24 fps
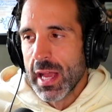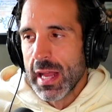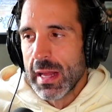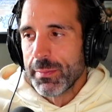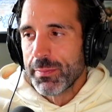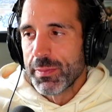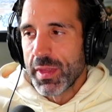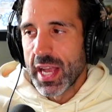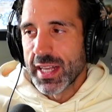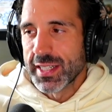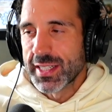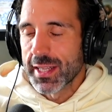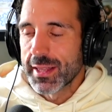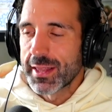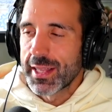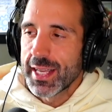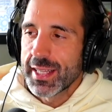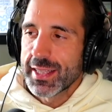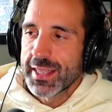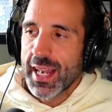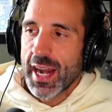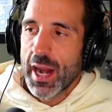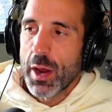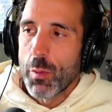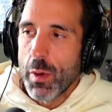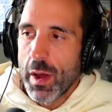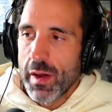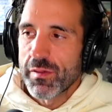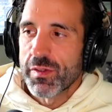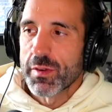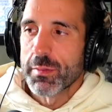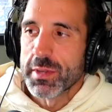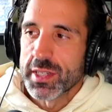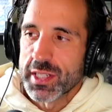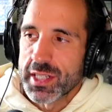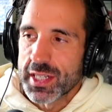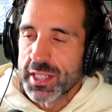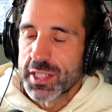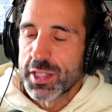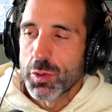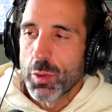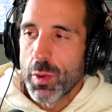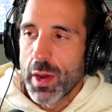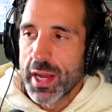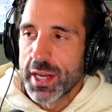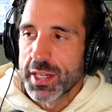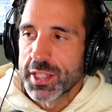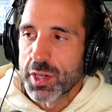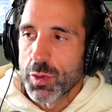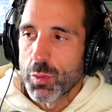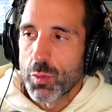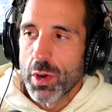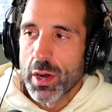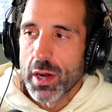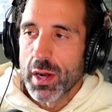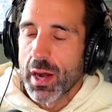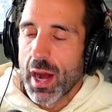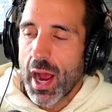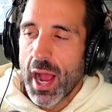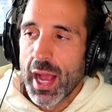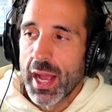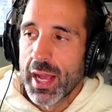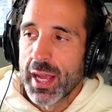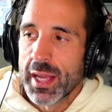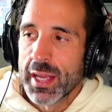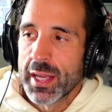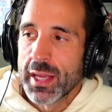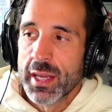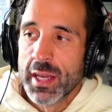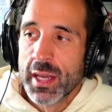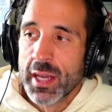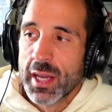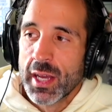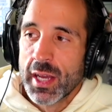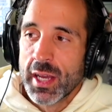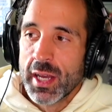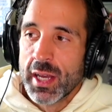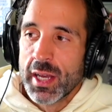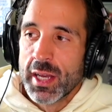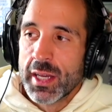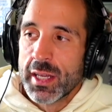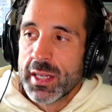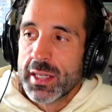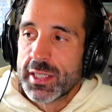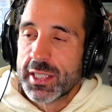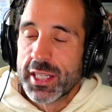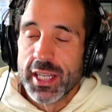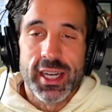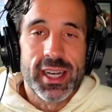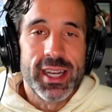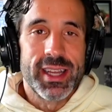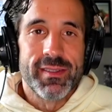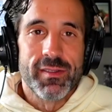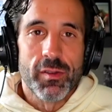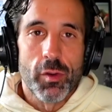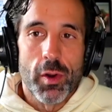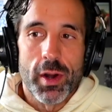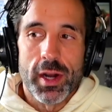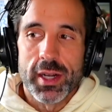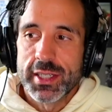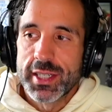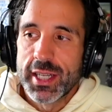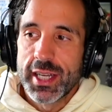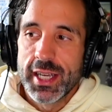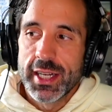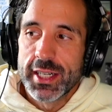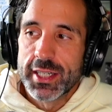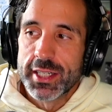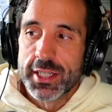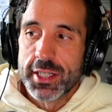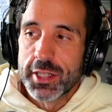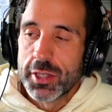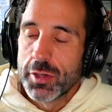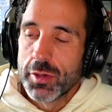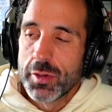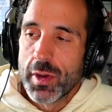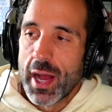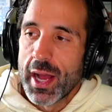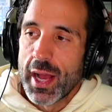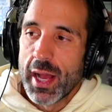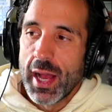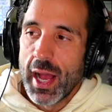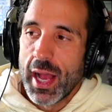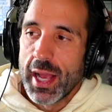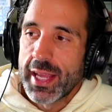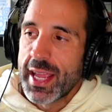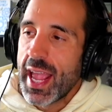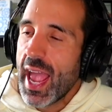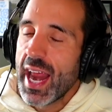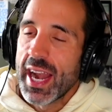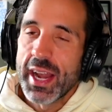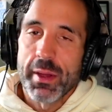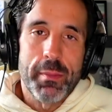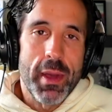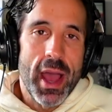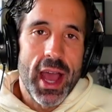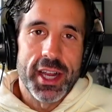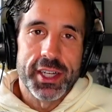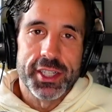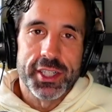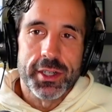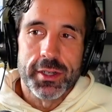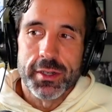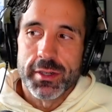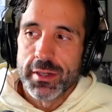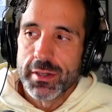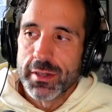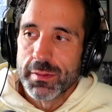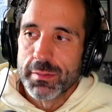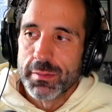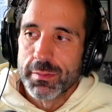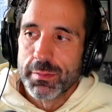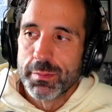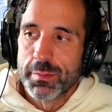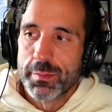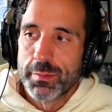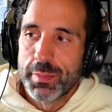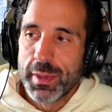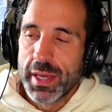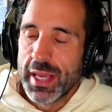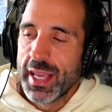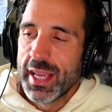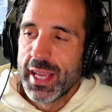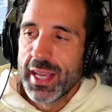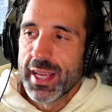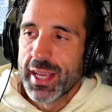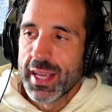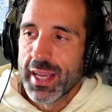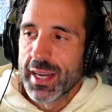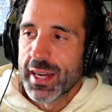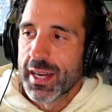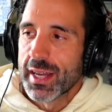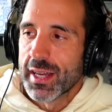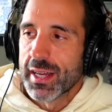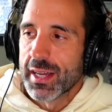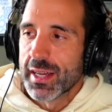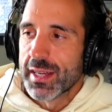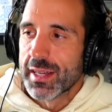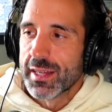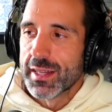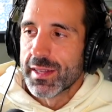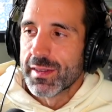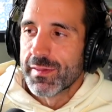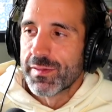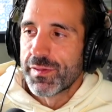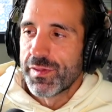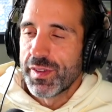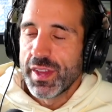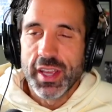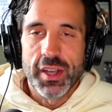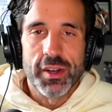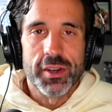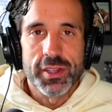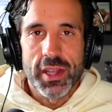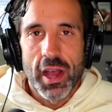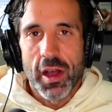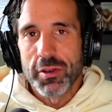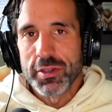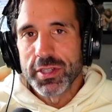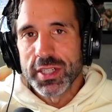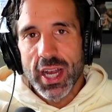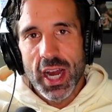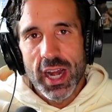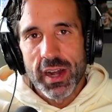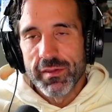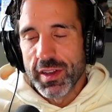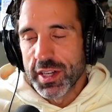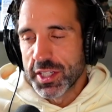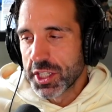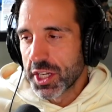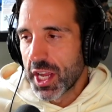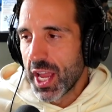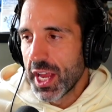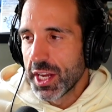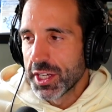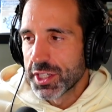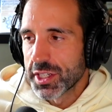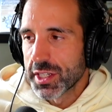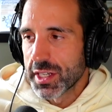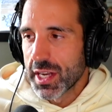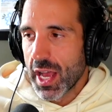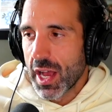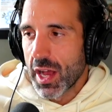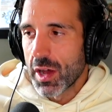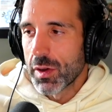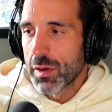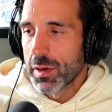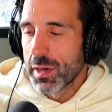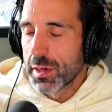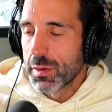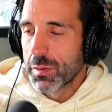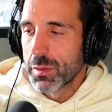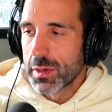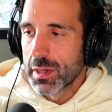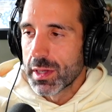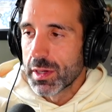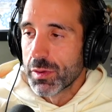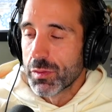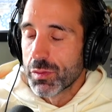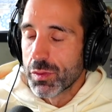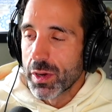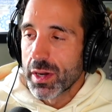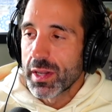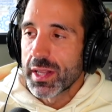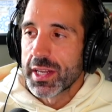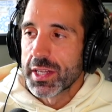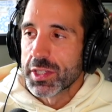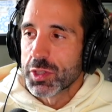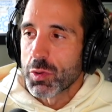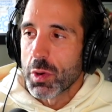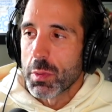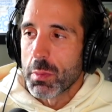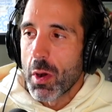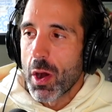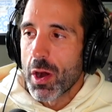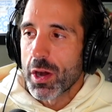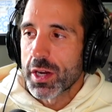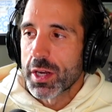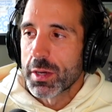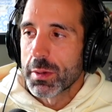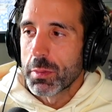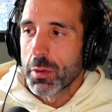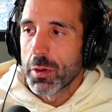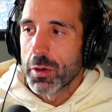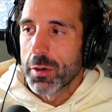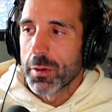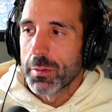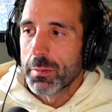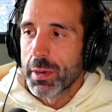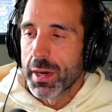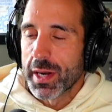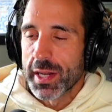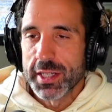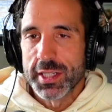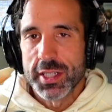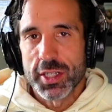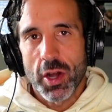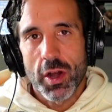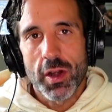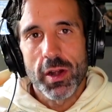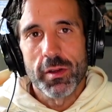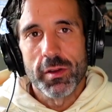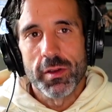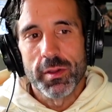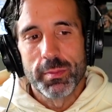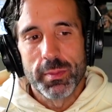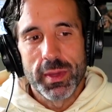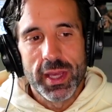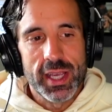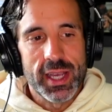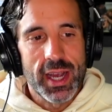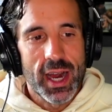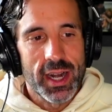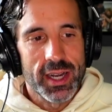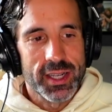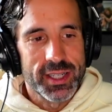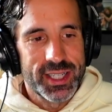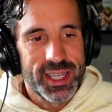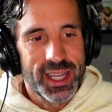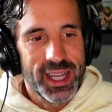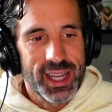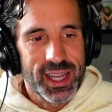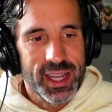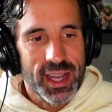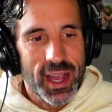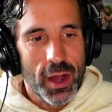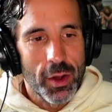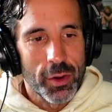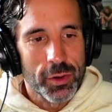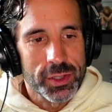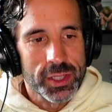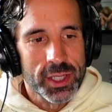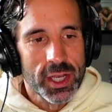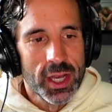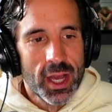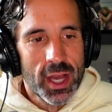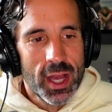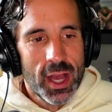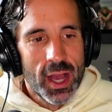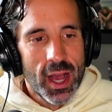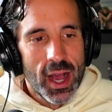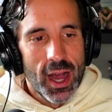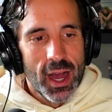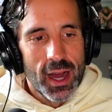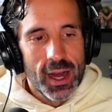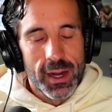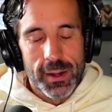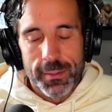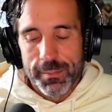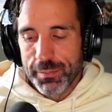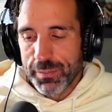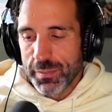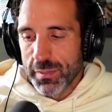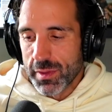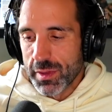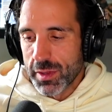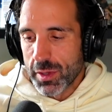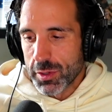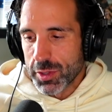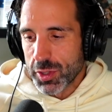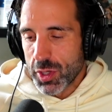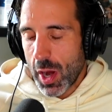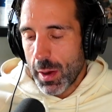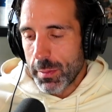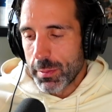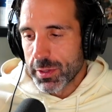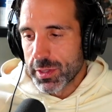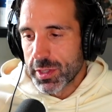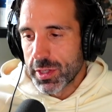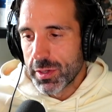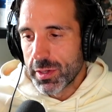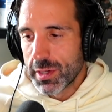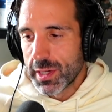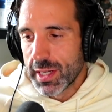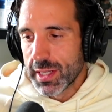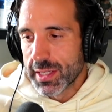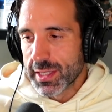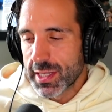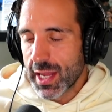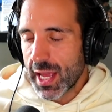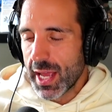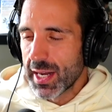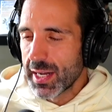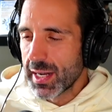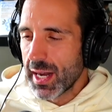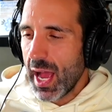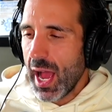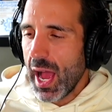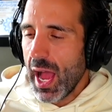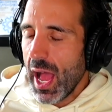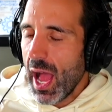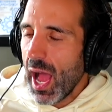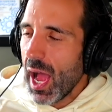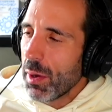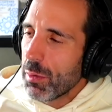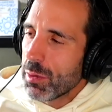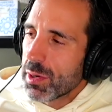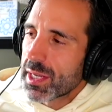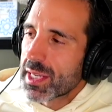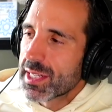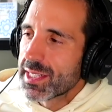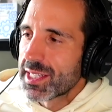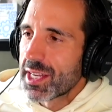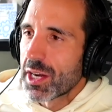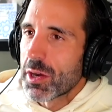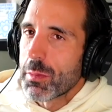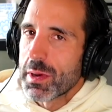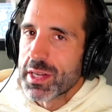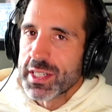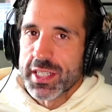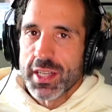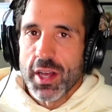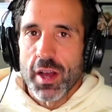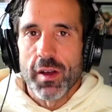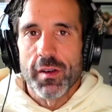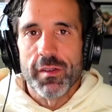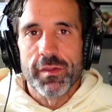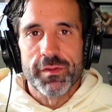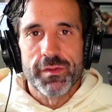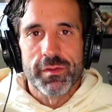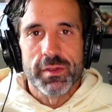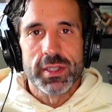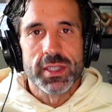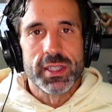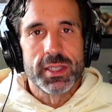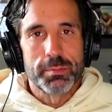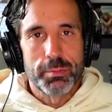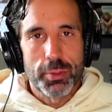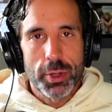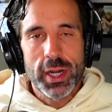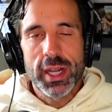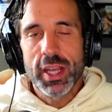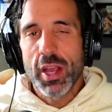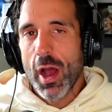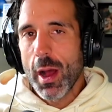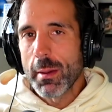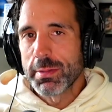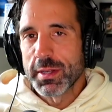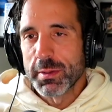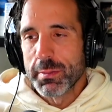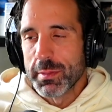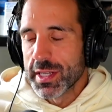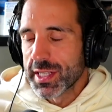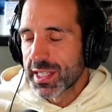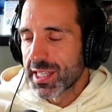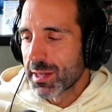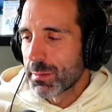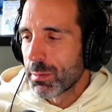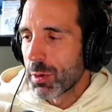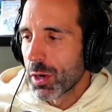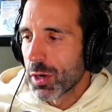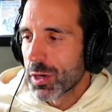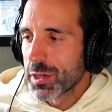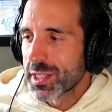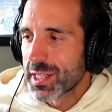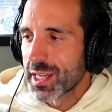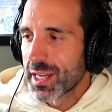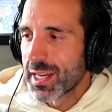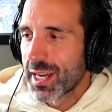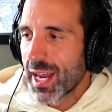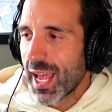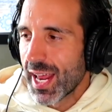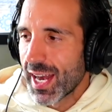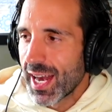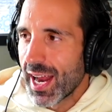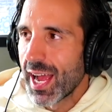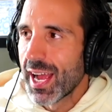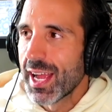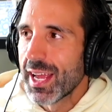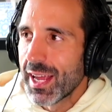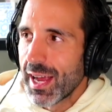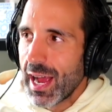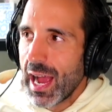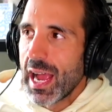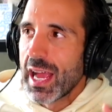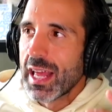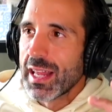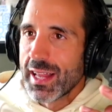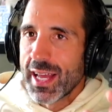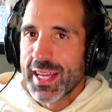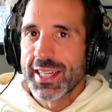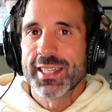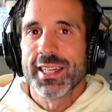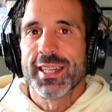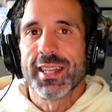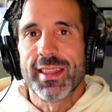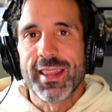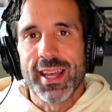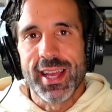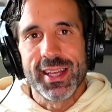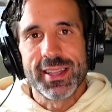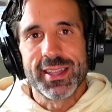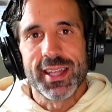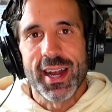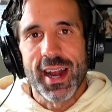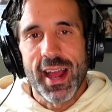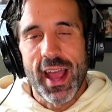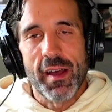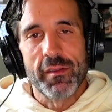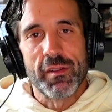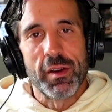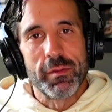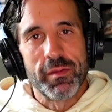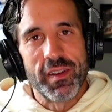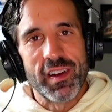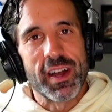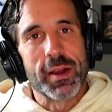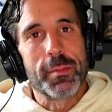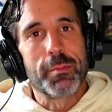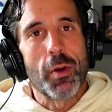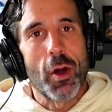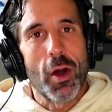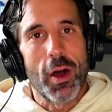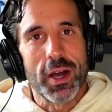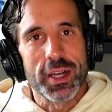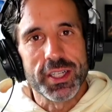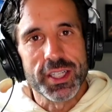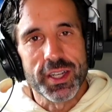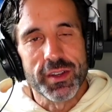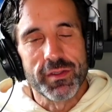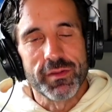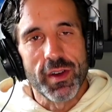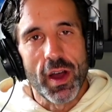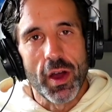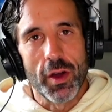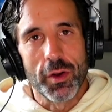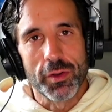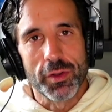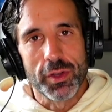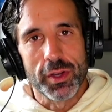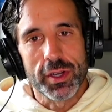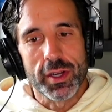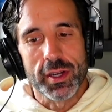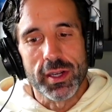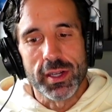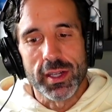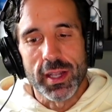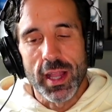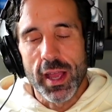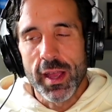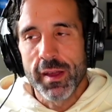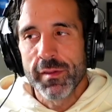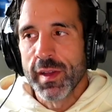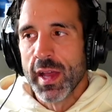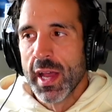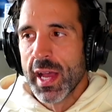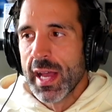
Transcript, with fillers: And to think that I went from a situation where I didn't even want to teach to, I, I can't imagine being in a field outside of education now, it really is remarkable. But it started with me kind of seeking out um, those opportunities. And I, I would consider myself a pretty optimistic person. And I, I like to think that I have a very positive outlook on life.